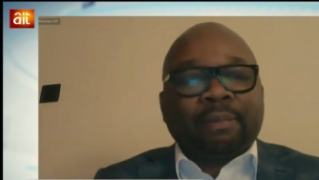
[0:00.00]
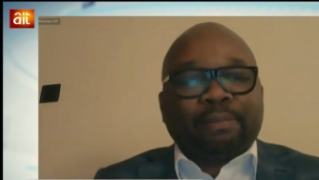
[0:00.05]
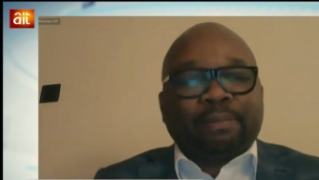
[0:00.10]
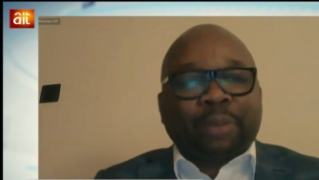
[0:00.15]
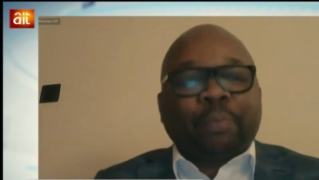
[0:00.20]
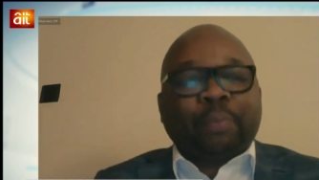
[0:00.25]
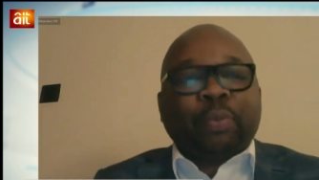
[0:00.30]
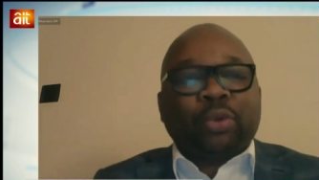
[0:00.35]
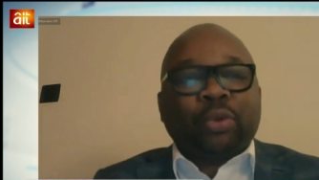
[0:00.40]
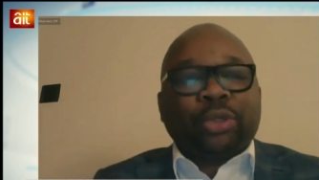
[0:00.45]

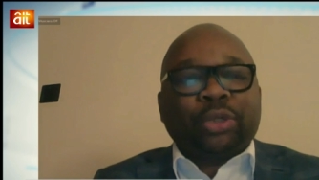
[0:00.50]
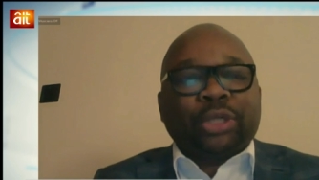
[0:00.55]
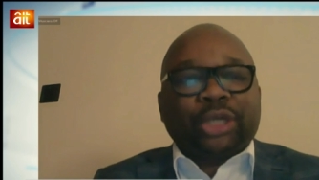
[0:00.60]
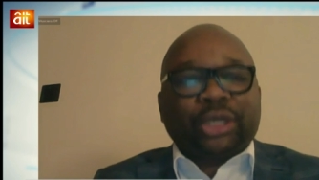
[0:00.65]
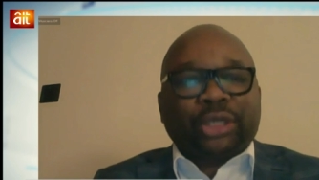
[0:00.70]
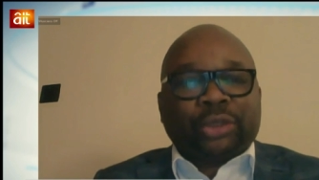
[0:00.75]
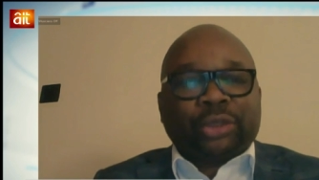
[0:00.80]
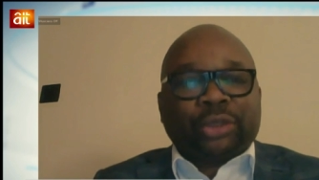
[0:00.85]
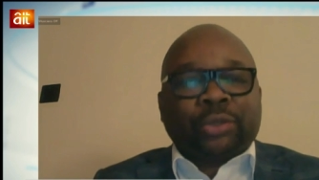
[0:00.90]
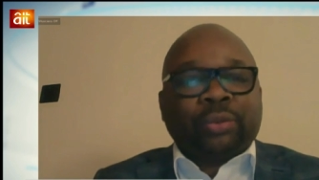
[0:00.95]
people
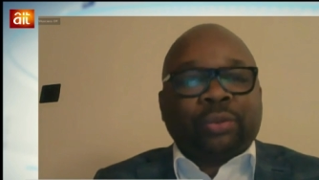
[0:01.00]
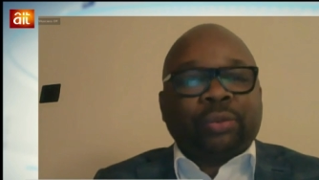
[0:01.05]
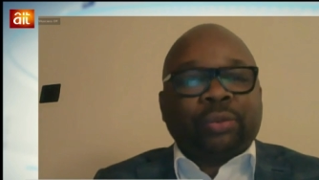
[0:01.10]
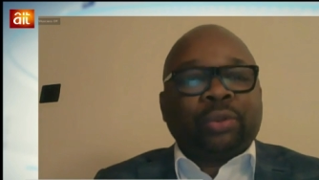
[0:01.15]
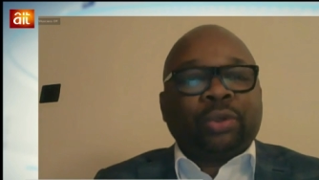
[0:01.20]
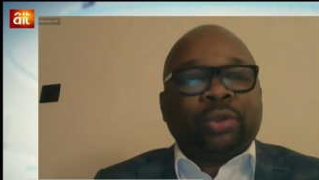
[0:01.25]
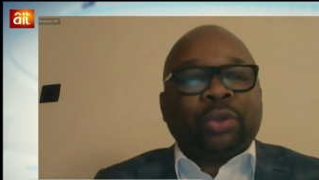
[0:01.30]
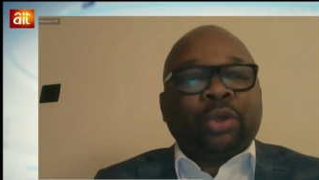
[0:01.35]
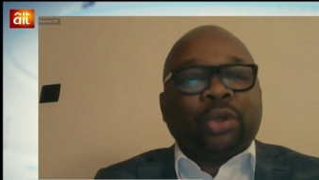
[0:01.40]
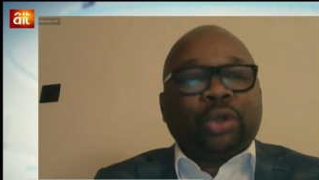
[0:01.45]
need to
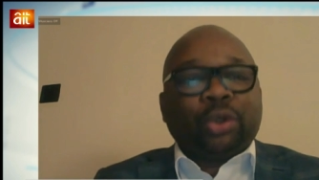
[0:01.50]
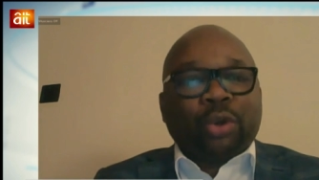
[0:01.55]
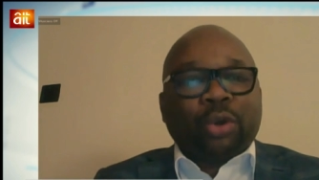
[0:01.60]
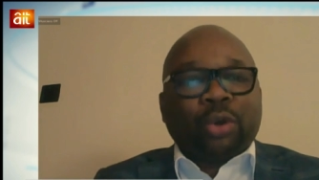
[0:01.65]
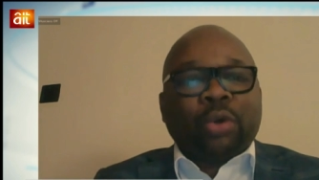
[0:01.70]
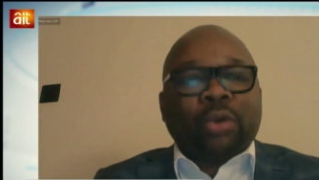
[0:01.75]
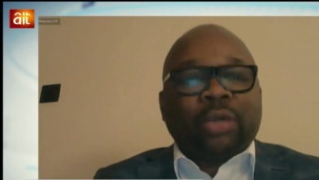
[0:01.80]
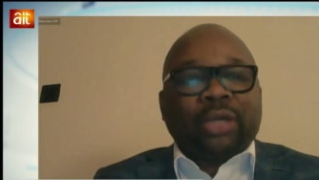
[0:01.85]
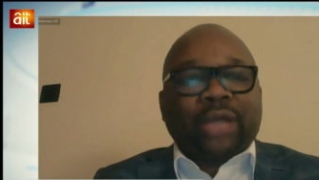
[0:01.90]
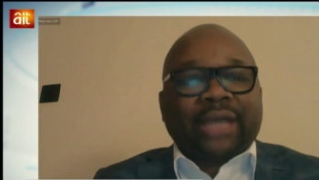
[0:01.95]

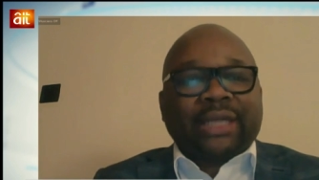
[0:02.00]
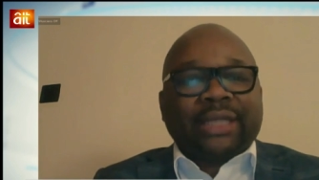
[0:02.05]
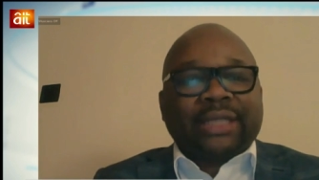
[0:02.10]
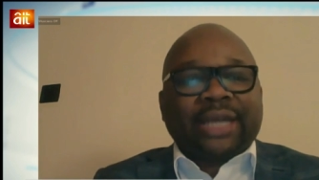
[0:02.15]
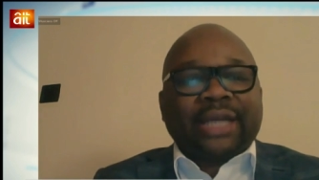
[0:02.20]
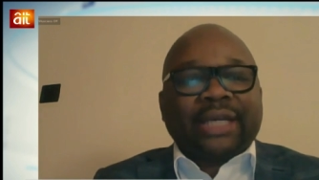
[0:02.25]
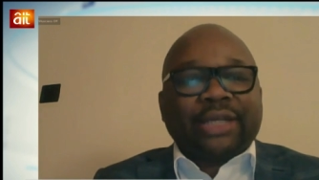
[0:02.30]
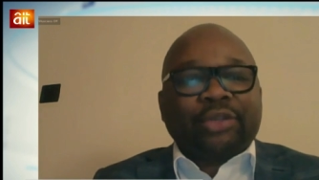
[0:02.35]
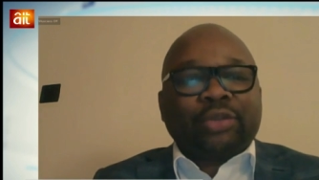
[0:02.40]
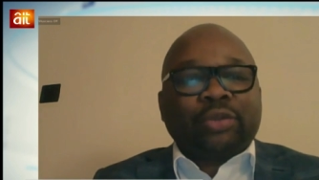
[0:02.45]
know that
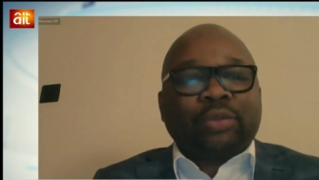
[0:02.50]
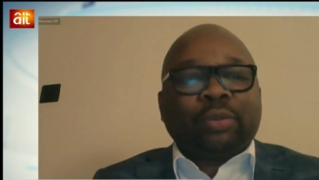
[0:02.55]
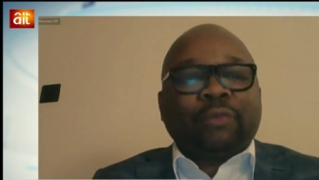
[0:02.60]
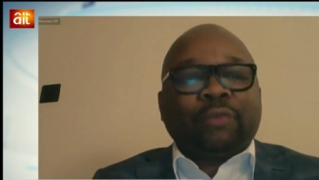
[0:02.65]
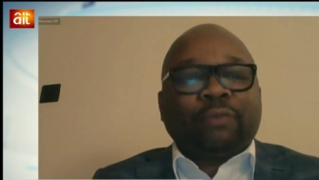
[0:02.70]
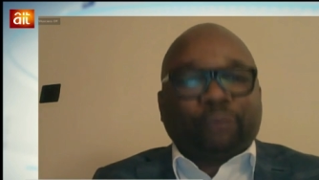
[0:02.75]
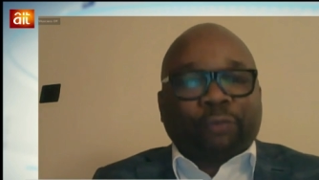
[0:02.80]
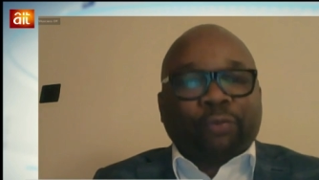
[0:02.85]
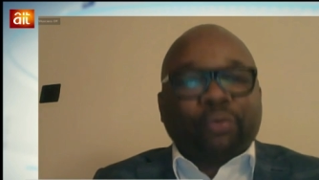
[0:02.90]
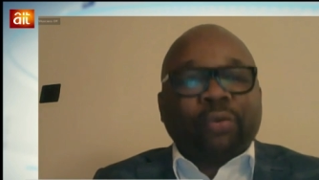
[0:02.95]
there needs to be
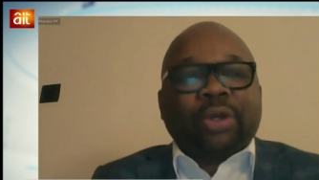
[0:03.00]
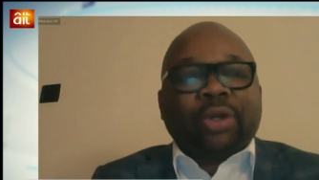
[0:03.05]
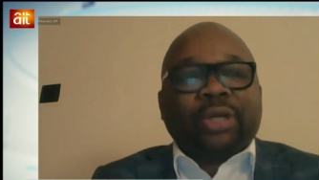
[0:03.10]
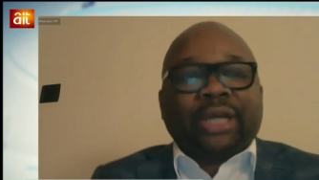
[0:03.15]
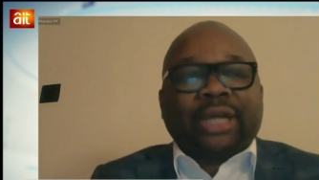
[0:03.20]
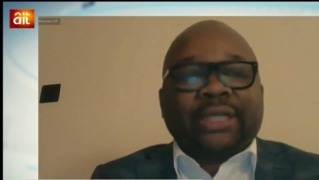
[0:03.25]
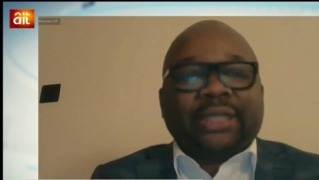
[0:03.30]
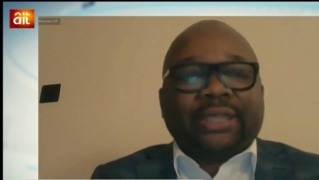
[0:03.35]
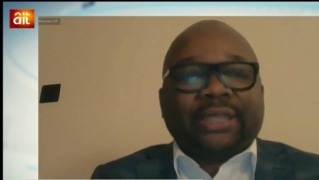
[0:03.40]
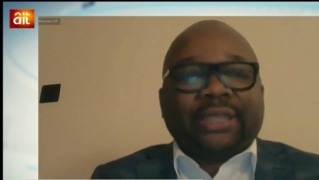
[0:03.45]
food on
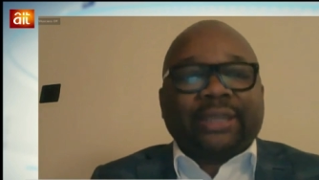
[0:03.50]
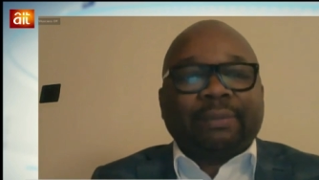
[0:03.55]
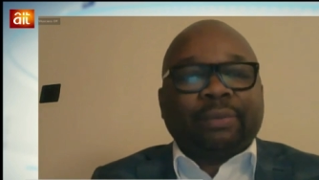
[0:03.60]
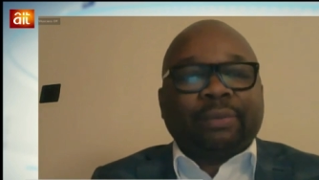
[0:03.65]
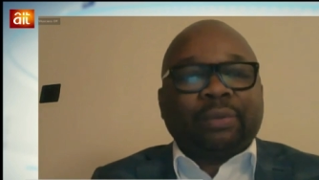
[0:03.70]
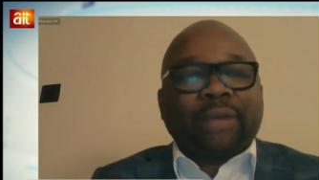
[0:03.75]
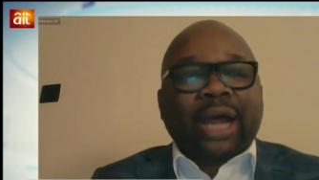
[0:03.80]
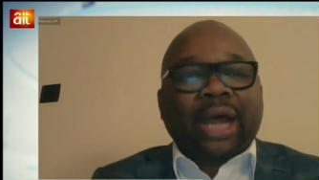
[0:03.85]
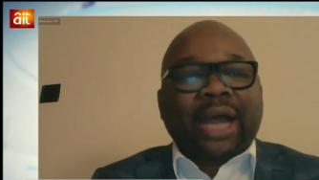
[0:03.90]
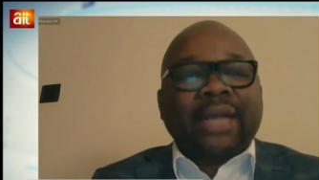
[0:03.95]
their table
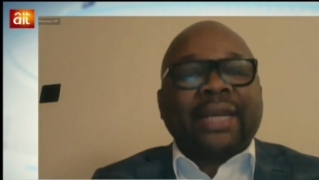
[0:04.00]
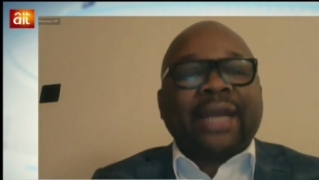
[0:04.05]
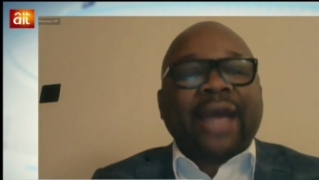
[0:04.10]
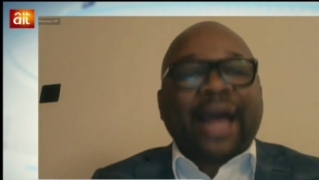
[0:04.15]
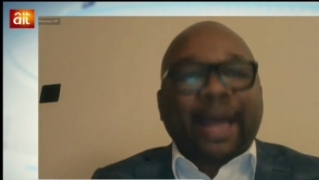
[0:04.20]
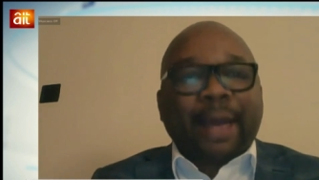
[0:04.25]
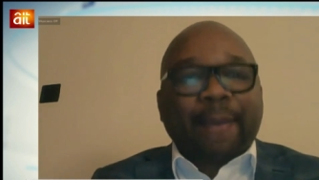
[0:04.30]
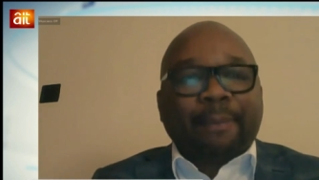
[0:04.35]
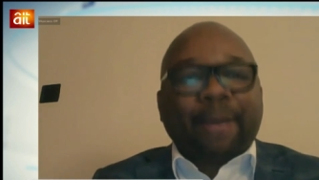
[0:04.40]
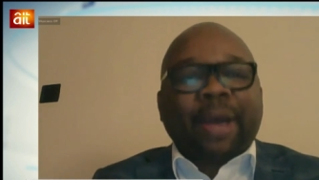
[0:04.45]
and the
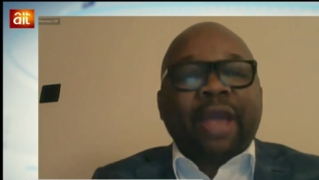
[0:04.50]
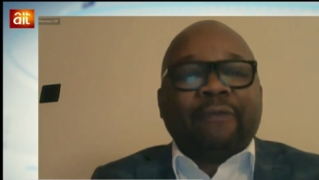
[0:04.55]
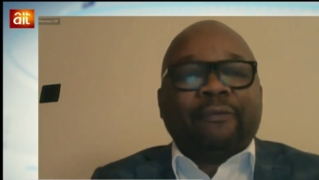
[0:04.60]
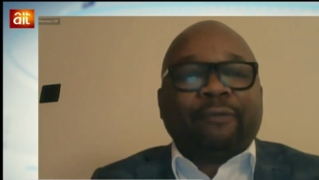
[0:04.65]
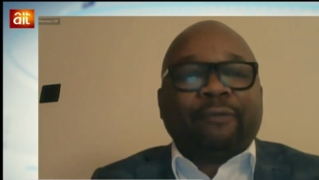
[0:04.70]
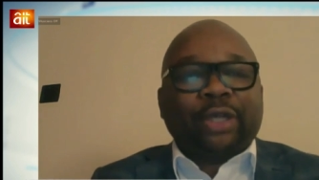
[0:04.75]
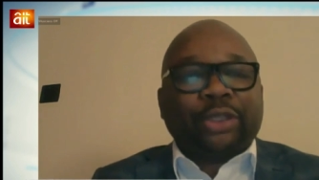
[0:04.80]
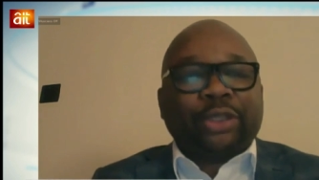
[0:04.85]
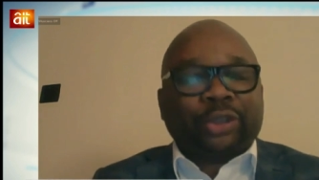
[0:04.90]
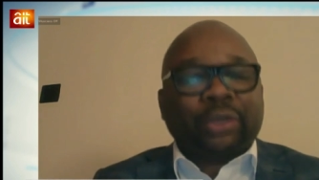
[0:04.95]

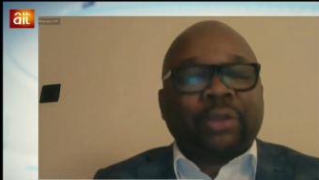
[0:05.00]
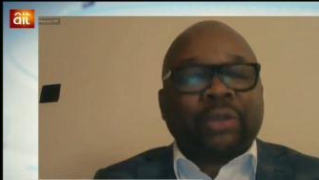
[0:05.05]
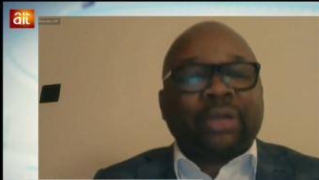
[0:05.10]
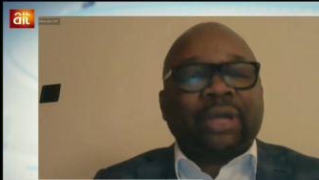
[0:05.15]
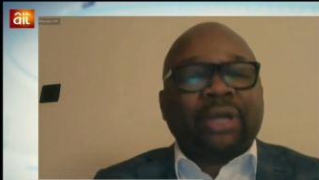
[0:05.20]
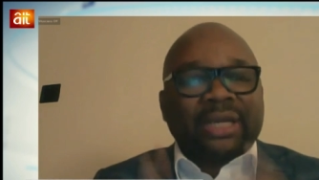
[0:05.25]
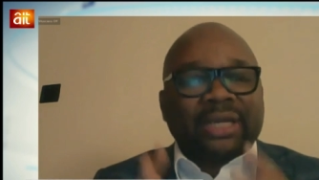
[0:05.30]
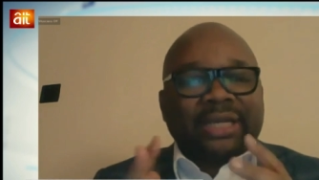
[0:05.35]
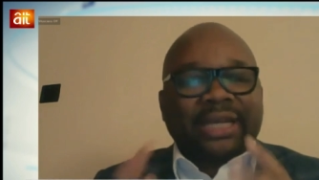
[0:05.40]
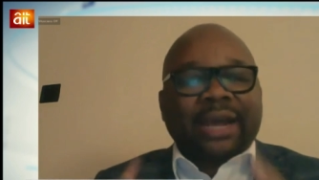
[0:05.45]
hyperinflation,
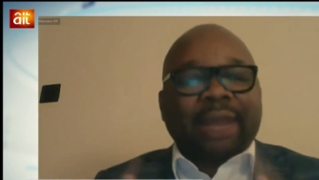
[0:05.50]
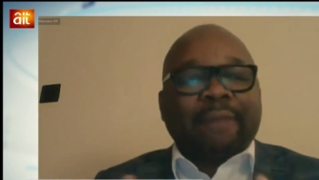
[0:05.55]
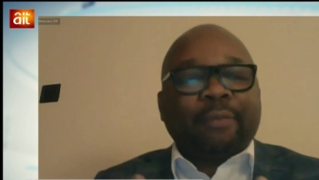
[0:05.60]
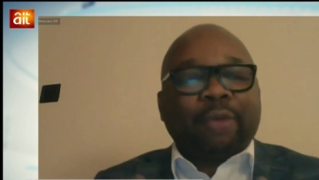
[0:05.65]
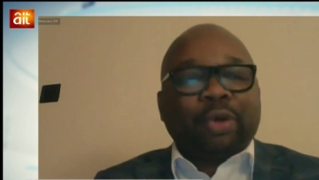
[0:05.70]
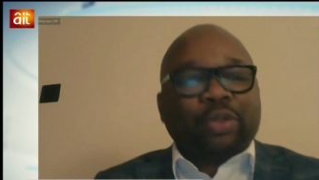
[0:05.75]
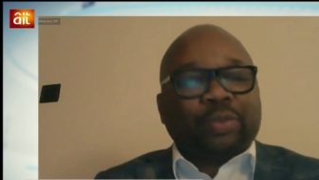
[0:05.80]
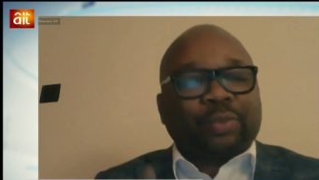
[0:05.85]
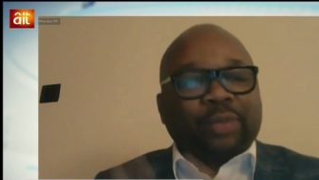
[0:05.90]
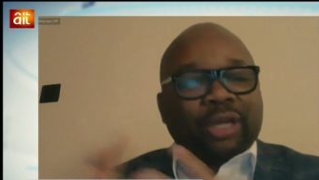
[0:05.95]
there
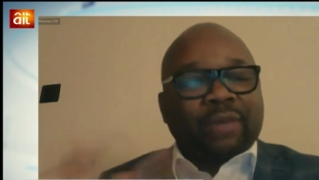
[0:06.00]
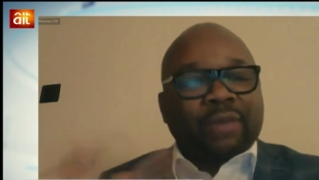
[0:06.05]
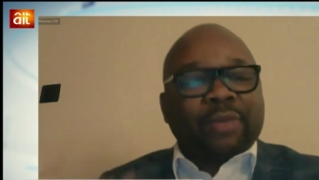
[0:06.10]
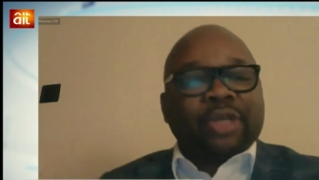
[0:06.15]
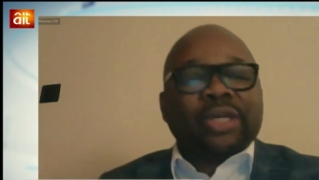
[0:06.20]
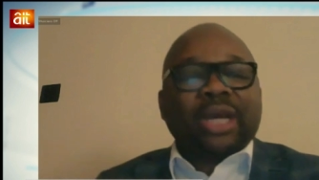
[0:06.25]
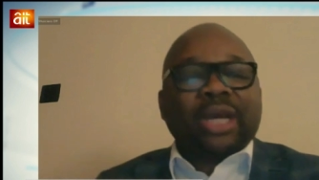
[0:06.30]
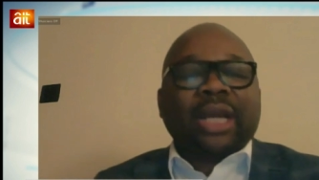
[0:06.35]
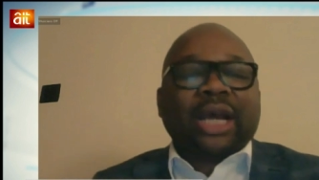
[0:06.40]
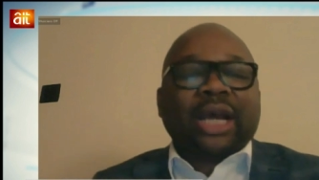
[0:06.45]
must be
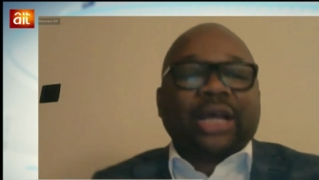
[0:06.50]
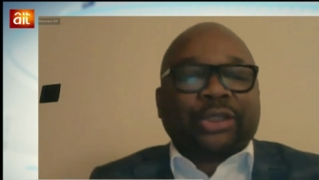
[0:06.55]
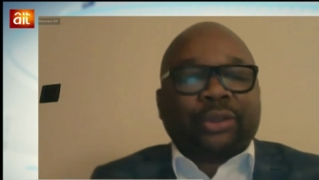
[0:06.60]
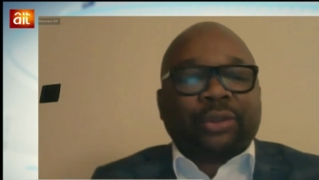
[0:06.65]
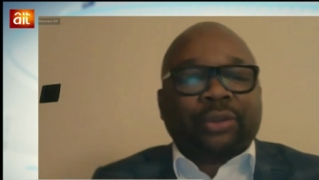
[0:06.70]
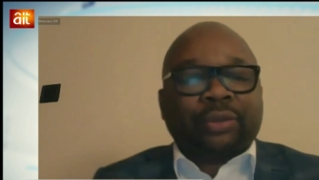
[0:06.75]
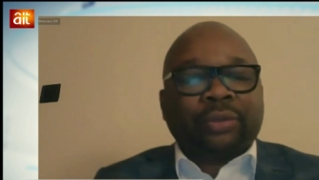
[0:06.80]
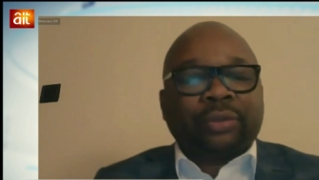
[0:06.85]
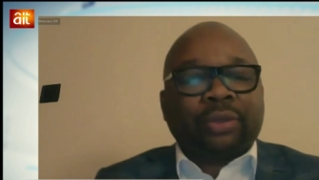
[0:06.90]
remedial action,